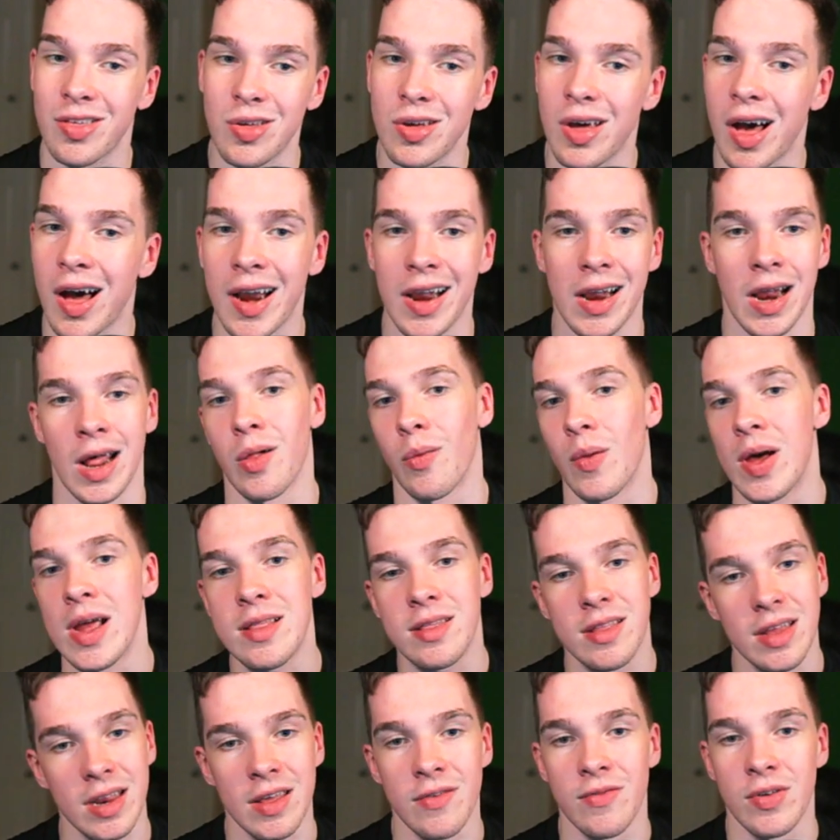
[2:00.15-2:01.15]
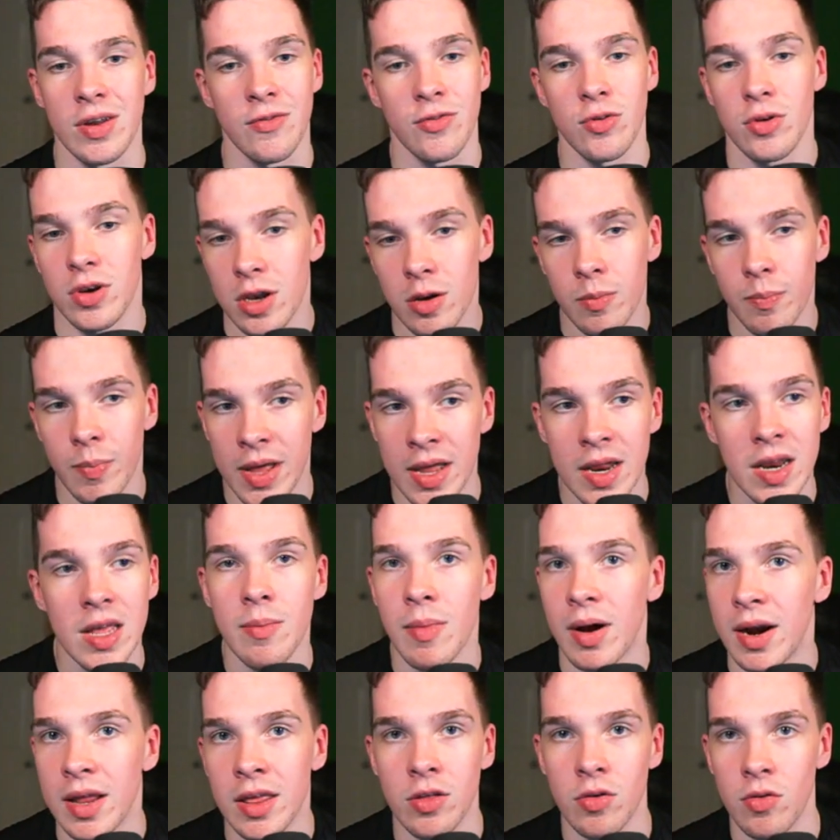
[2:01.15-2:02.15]
you got, and I liked that even if you didn't pay any
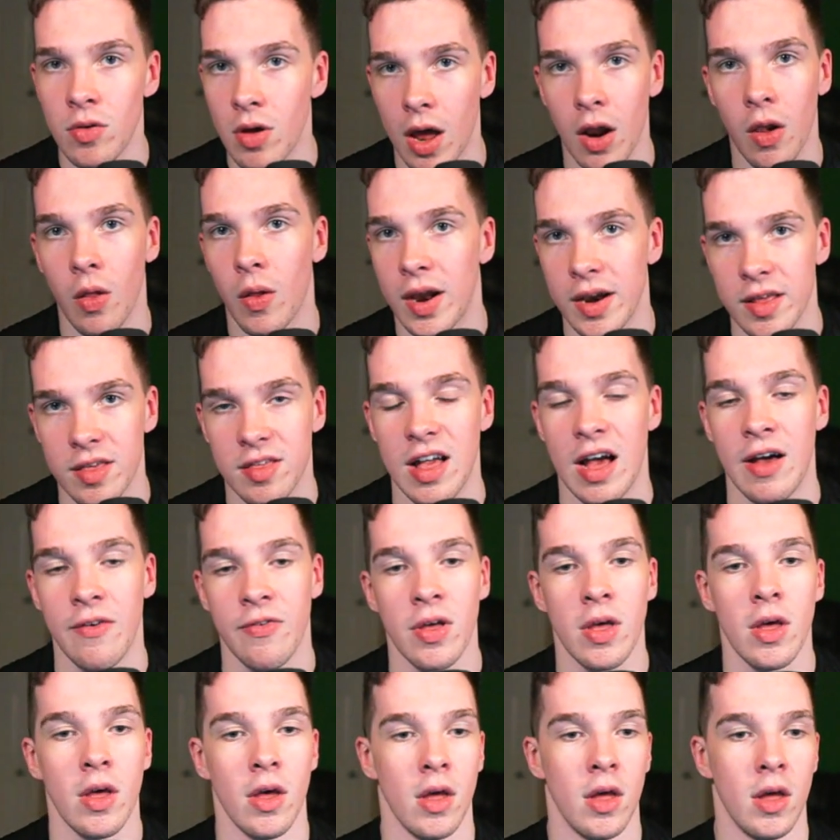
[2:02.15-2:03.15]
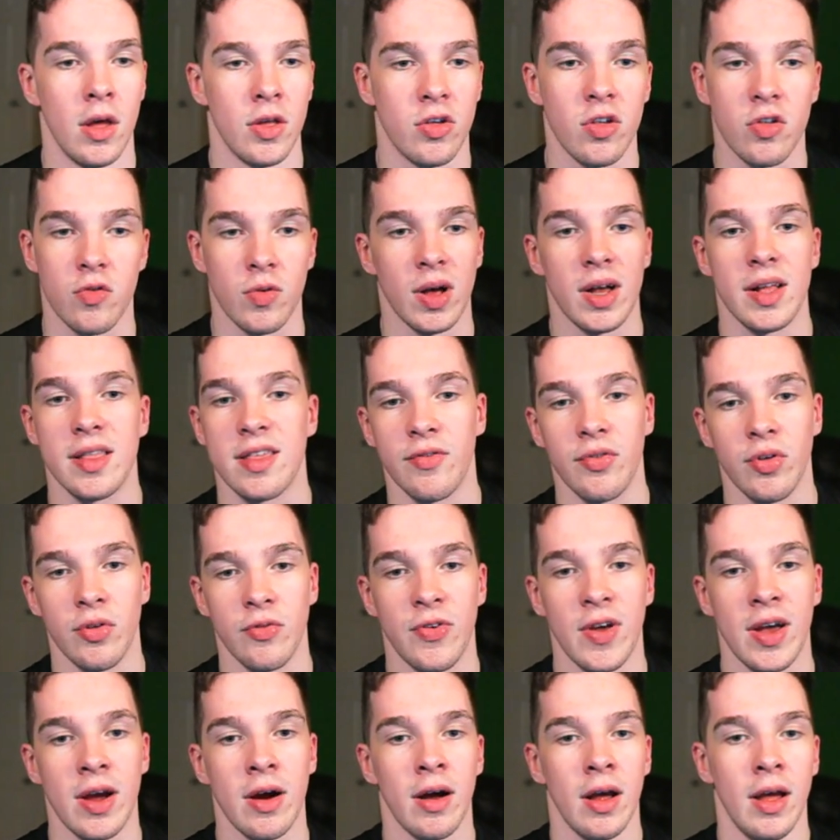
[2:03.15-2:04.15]
money, you got a lot of stuff, which is relatively
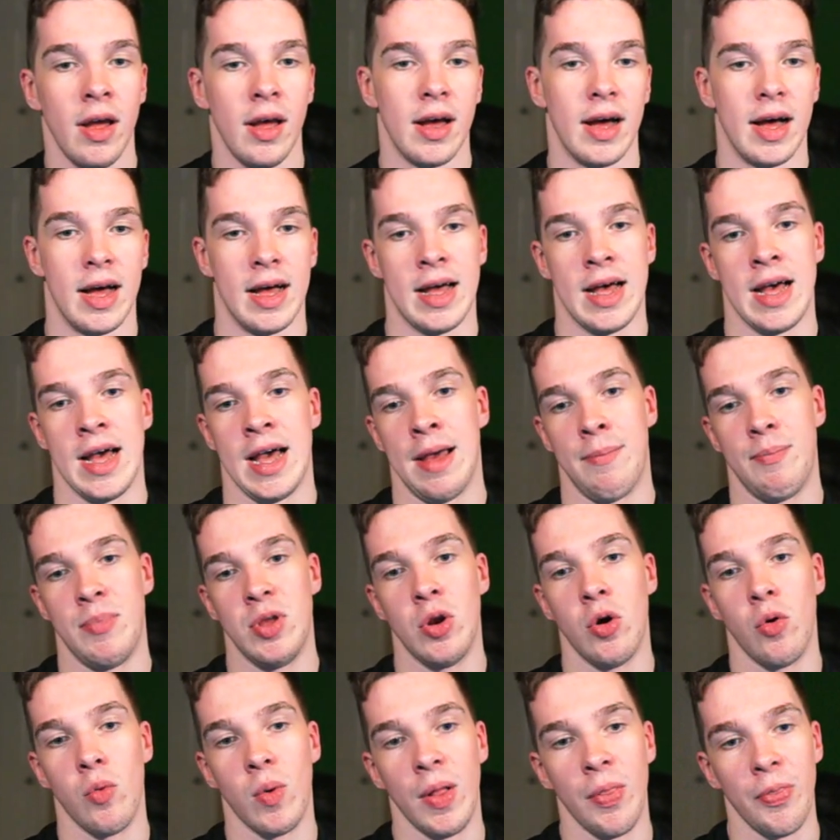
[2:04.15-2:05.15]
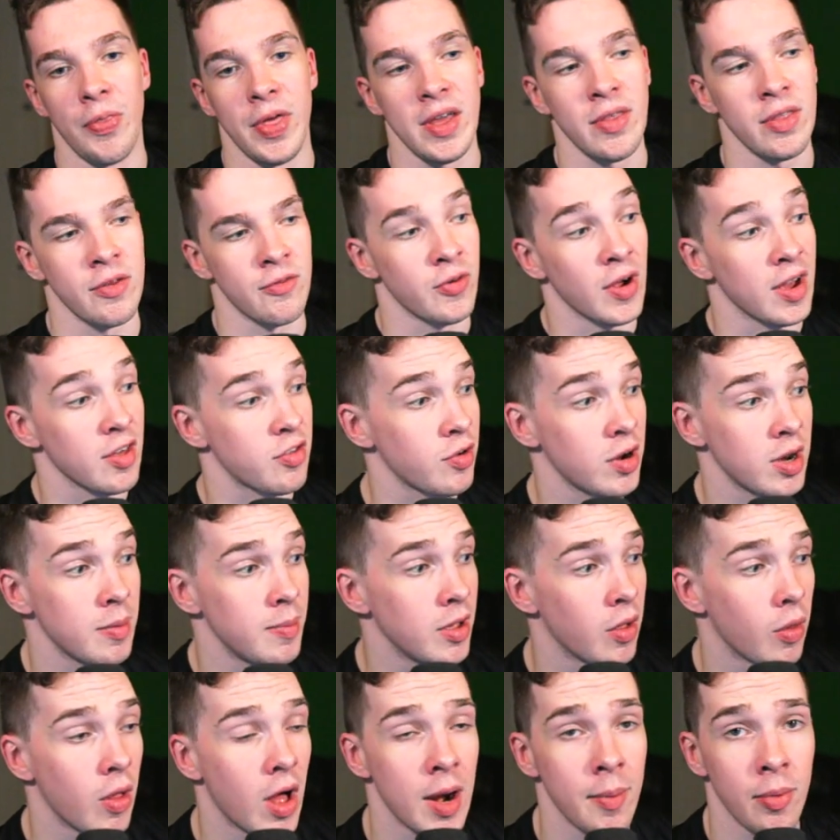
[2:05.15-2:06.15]
fair. You know, one thing that frustrated me
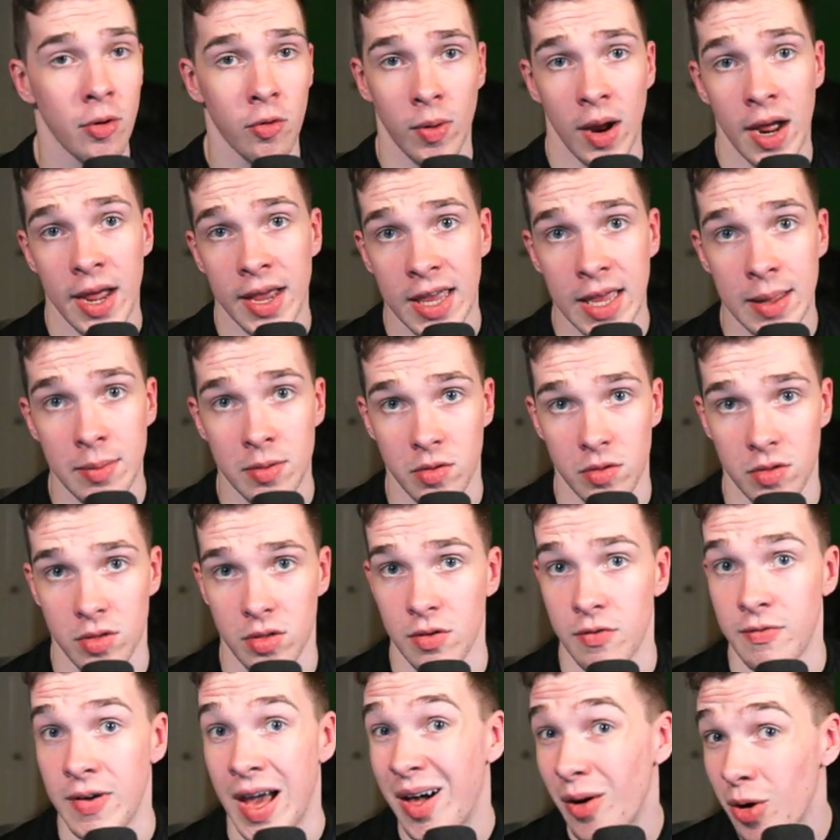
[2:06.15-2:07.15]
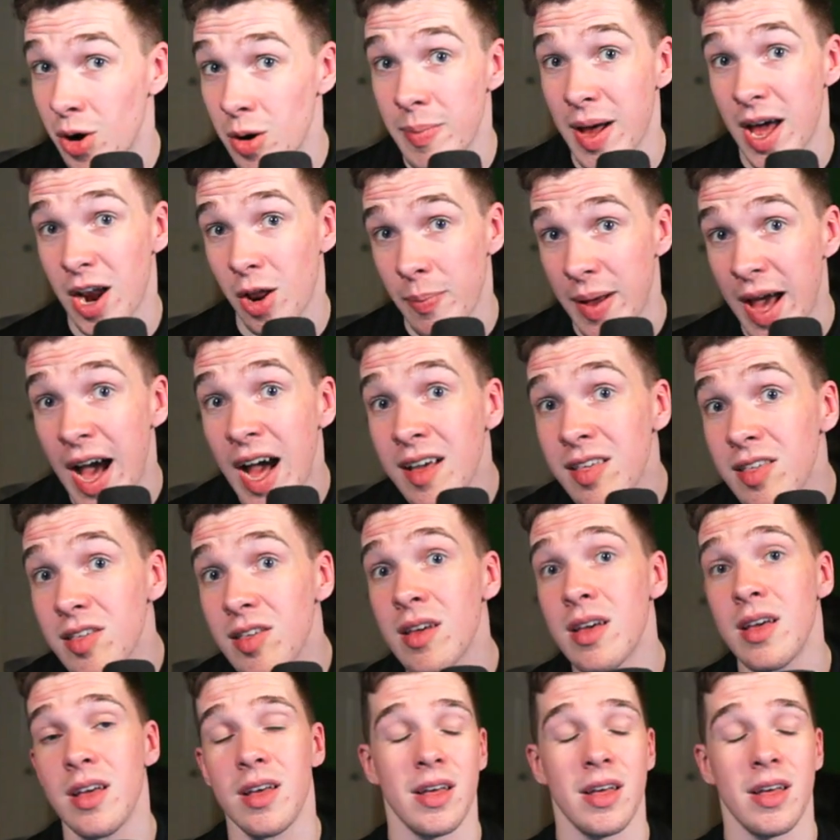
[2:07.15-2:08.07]
a lot about Riot Games was the Valorant Battle Pass.